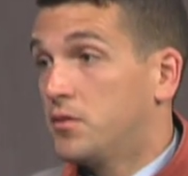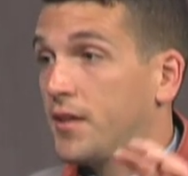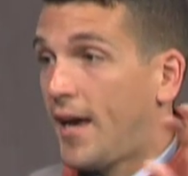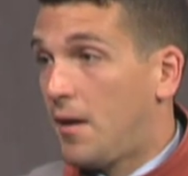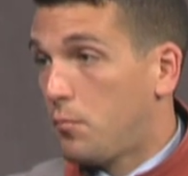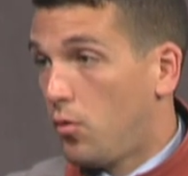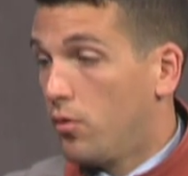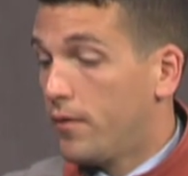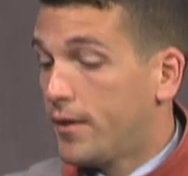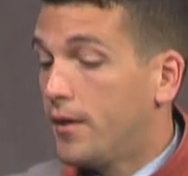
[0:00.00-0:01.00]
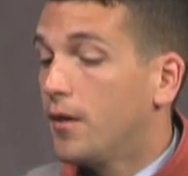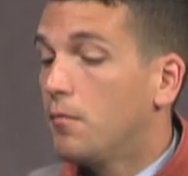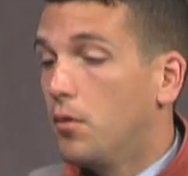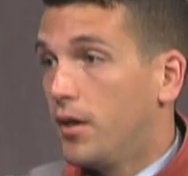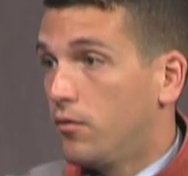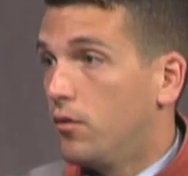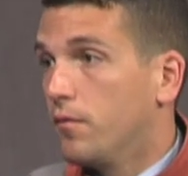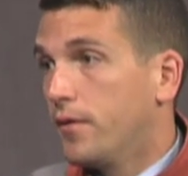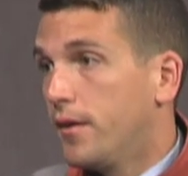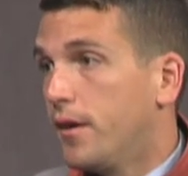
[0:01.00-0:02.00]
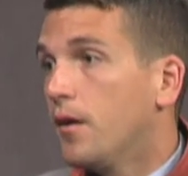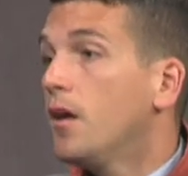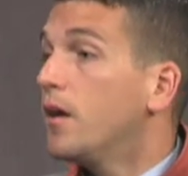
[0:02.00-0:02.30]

Cap over here, bottle over there.